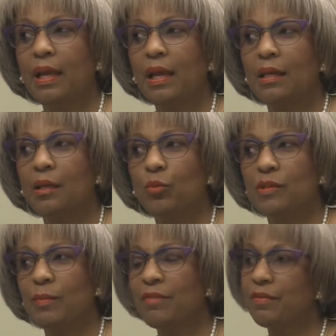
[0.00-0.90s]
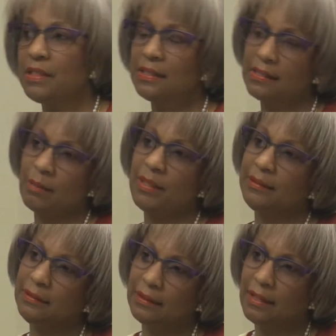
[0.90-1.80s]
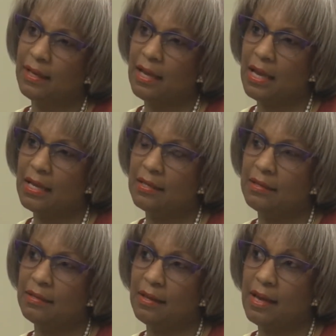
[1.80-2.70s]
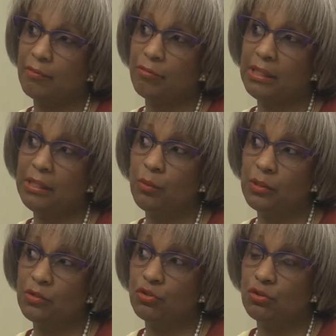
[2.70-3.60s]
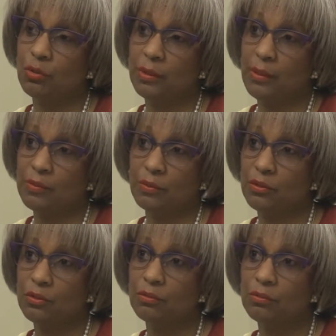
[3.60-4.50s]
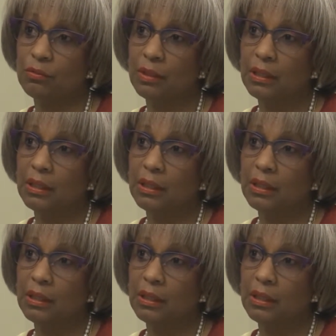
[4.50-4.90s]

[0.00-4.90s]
and it was my first summer, and I really wasn't sure what I was going to do